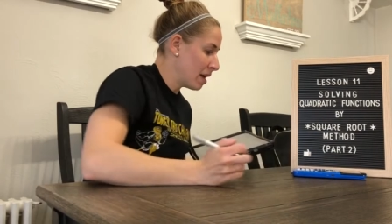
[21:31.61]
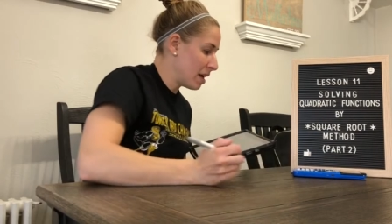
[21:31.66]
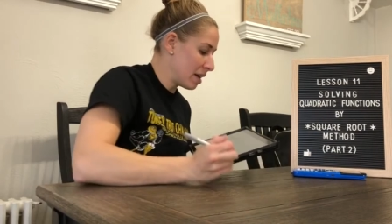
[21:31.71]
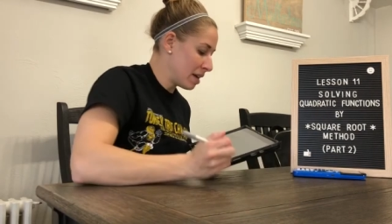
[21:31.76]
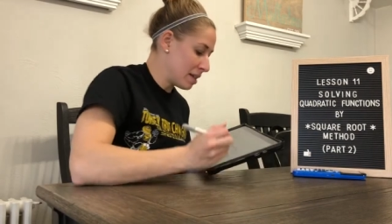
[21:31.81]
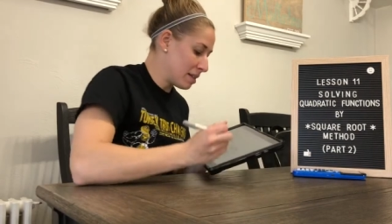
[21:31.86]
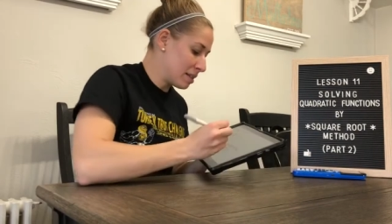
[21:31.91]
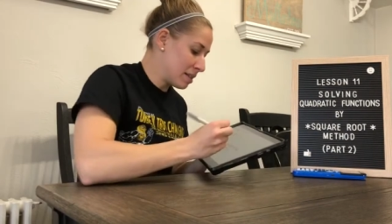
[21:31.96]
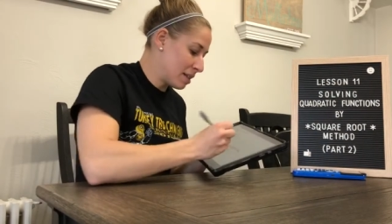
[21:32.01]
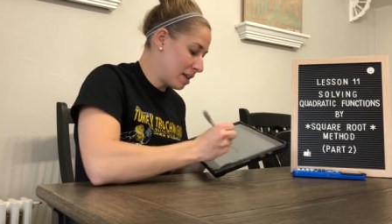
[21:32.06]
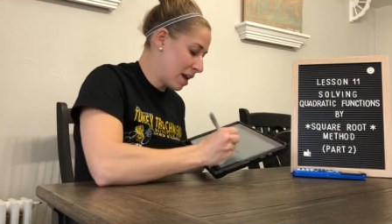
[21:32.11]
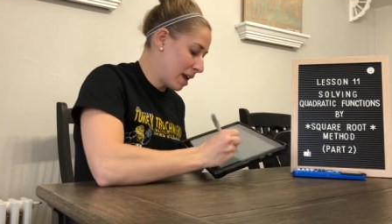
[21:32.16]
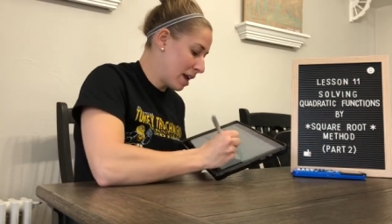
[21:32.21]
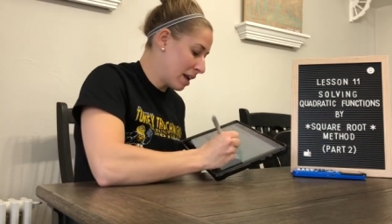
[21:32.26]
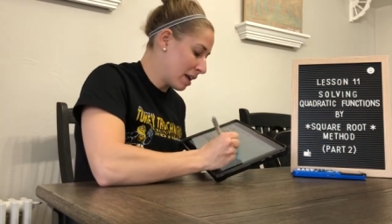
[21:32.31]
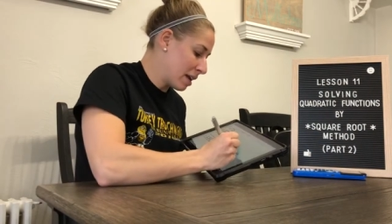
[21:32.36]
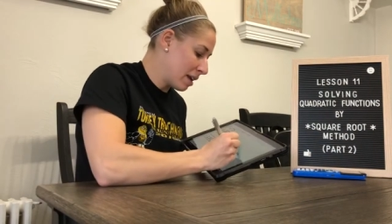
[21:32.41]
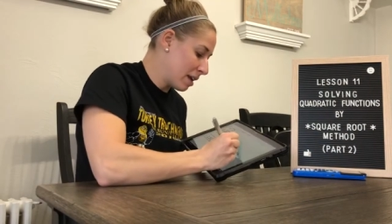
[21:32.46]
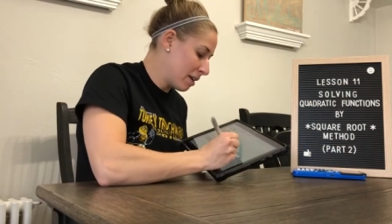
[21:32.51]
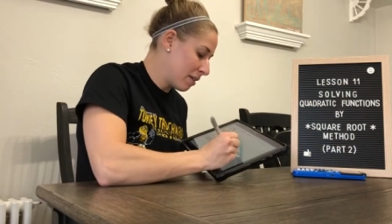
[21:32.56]
is
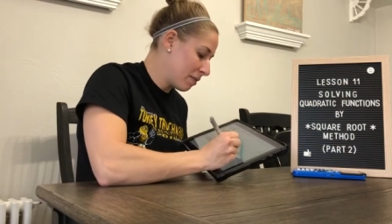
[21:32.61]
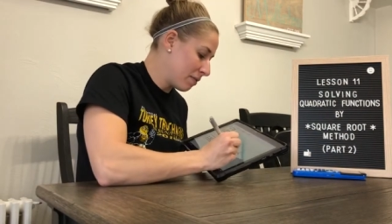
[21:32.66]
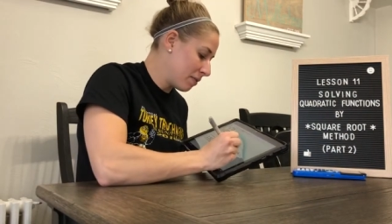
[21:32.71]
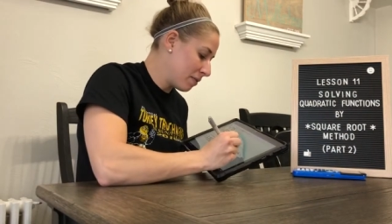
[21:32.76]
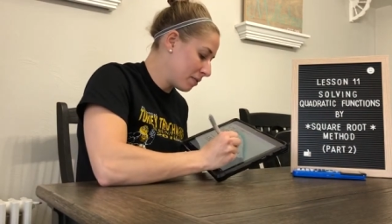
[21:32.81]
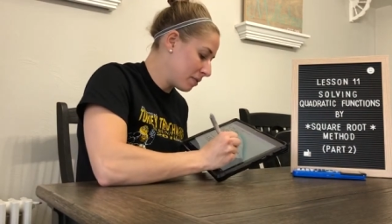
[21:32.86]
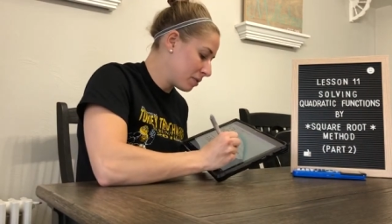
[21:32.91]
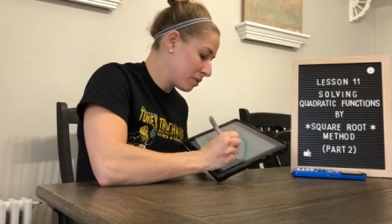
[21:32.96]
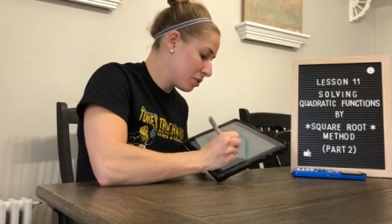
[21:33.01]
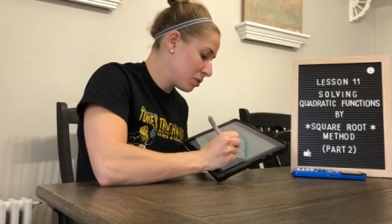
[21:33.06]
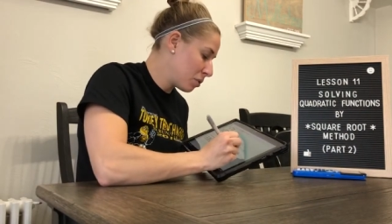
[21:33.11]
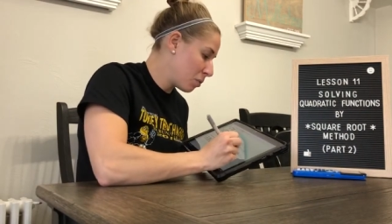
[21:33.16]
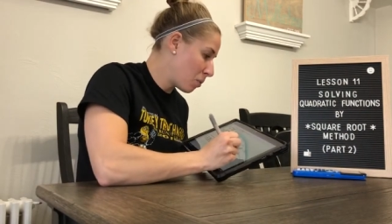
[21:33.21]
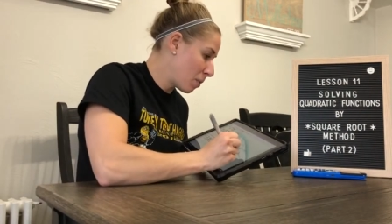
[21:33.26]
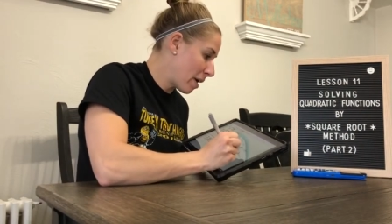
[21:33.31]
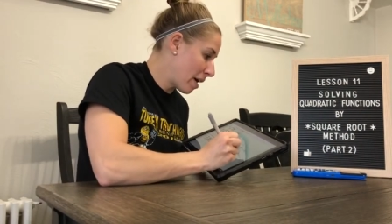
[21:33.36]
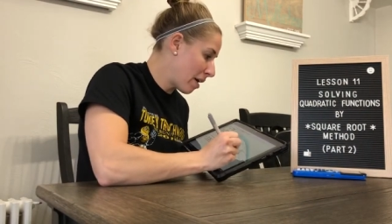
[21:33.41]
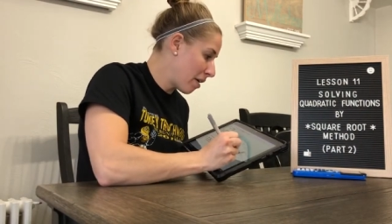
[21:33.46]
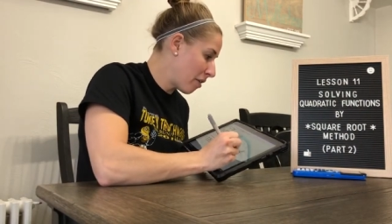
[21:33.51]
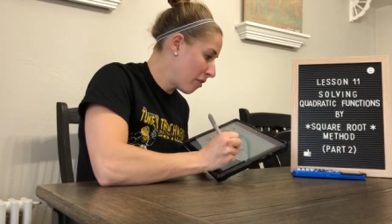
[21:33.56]
negative
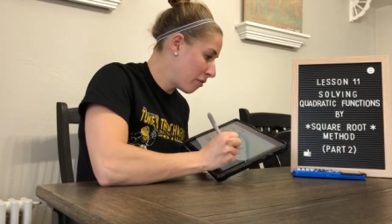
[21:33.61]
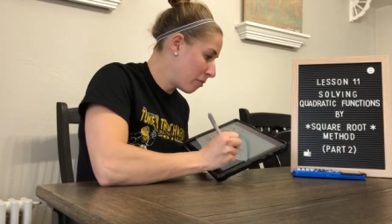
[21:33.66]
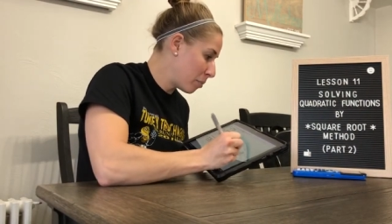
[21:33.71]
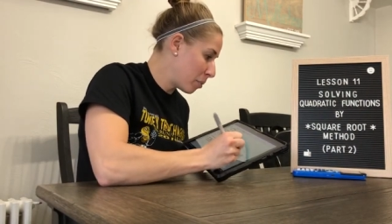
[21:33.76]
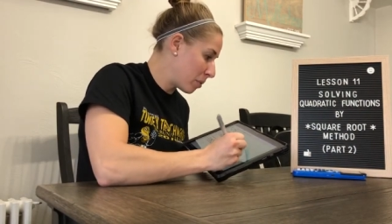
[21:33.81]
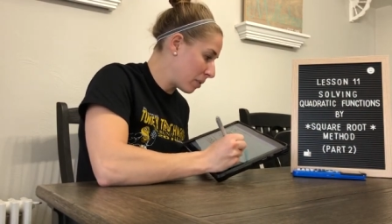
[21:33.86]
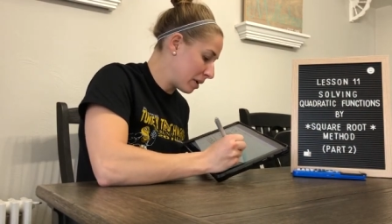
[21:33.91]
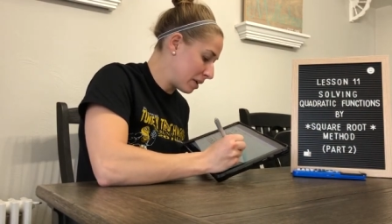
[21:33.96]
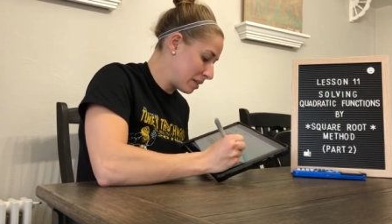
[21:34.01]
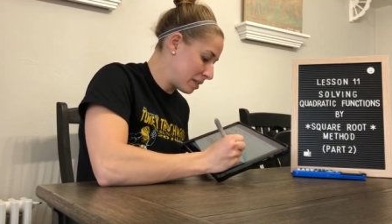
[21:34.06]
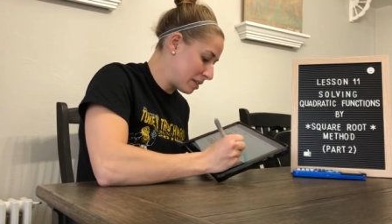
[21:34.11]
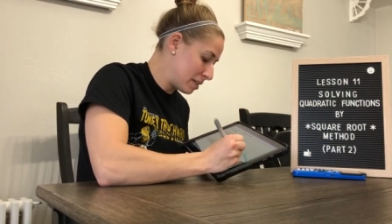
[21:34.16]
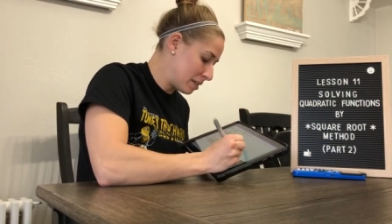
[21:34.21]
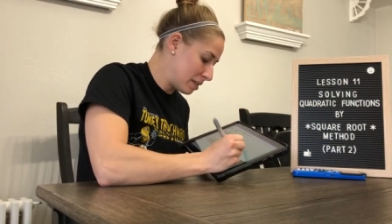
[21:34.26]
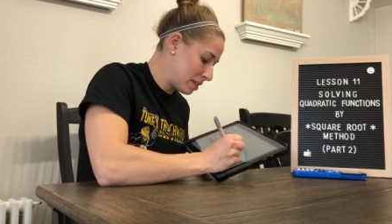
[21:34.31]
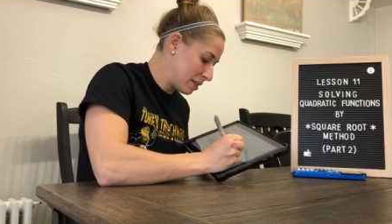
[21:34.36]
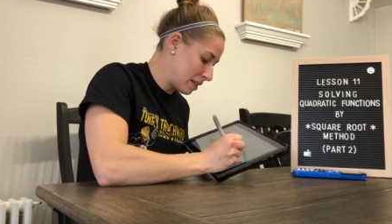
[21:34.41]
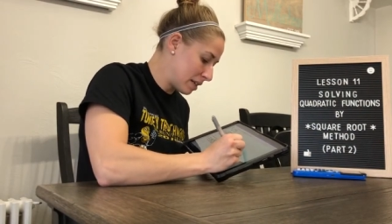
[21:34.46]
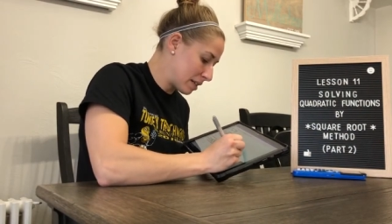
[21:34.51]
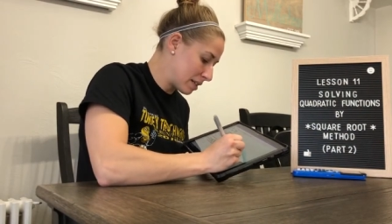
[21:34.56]

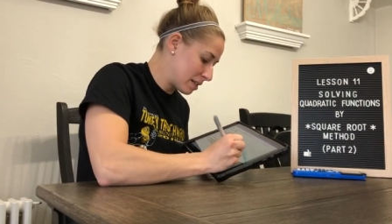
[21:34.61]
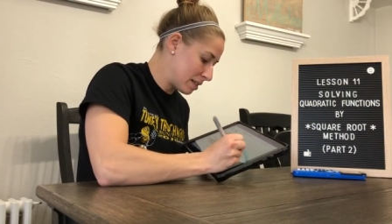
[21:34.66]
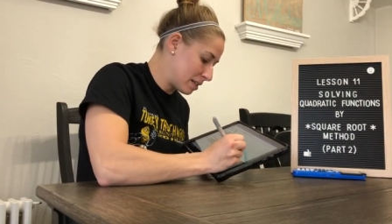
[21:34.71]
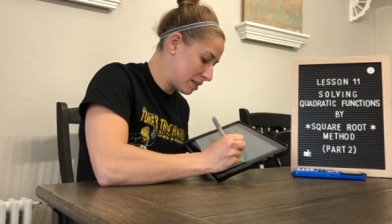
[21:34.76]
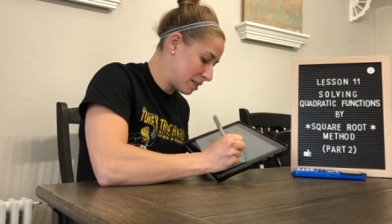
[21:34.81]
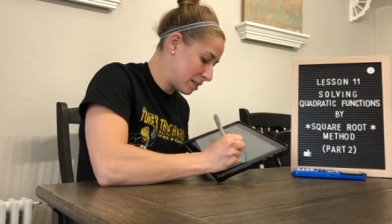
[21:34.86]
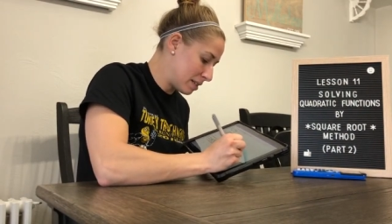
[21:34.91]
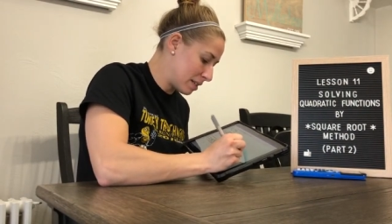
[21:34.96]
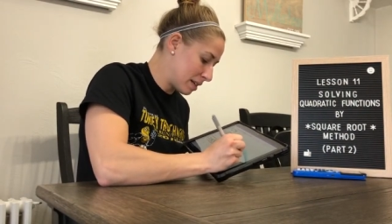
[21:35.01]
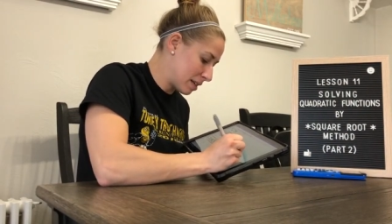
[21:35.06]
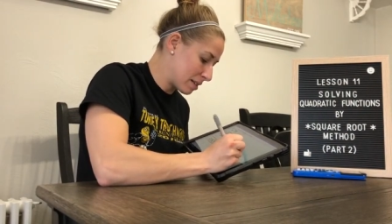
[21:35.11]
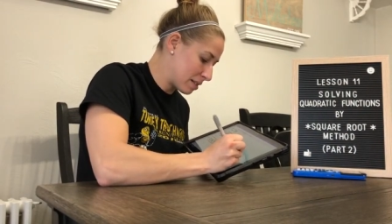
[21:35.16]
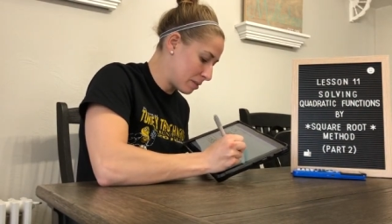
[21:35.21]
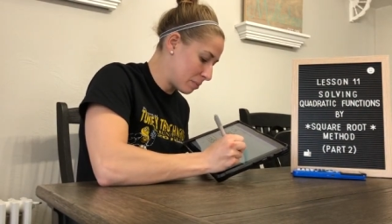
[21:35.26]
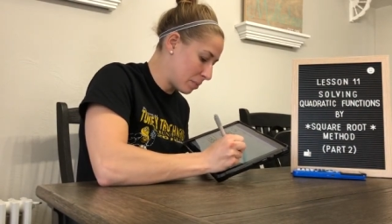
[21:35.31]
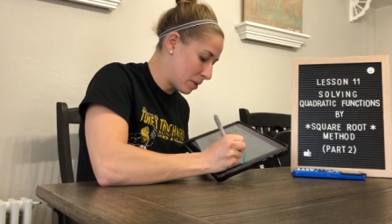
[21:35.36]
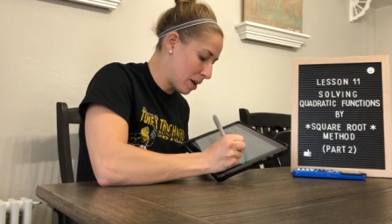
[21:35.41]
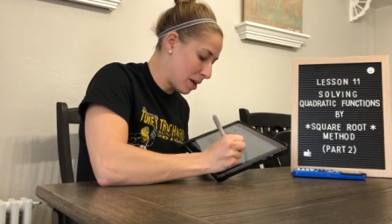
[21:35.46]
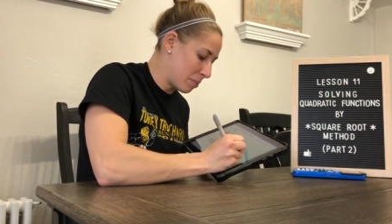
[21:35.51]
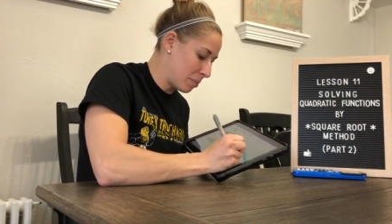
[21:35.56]

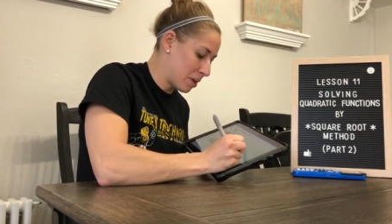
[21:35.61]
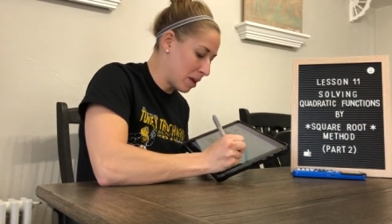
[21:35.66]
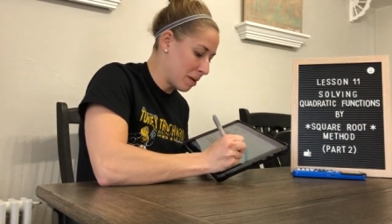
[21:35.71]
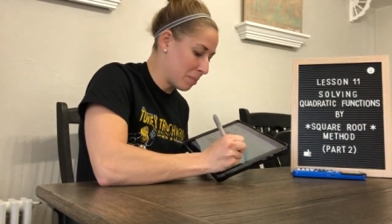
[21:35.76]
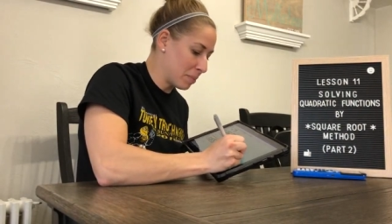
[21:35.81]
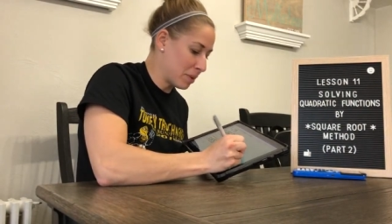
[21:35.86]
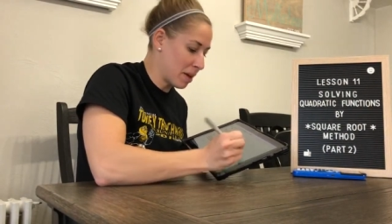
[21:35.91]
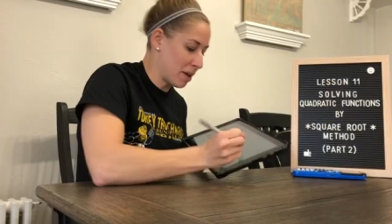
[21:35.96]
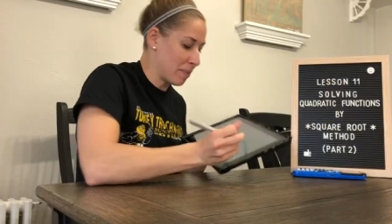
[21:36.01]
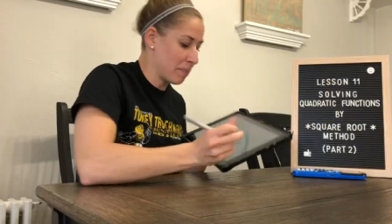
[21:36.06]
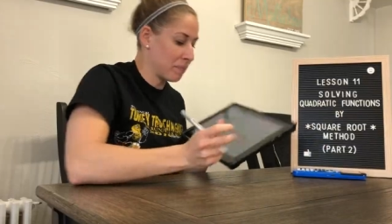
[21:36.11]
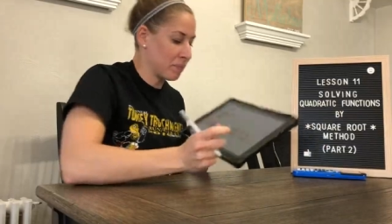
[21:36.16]
12.66, blah, blah, blah.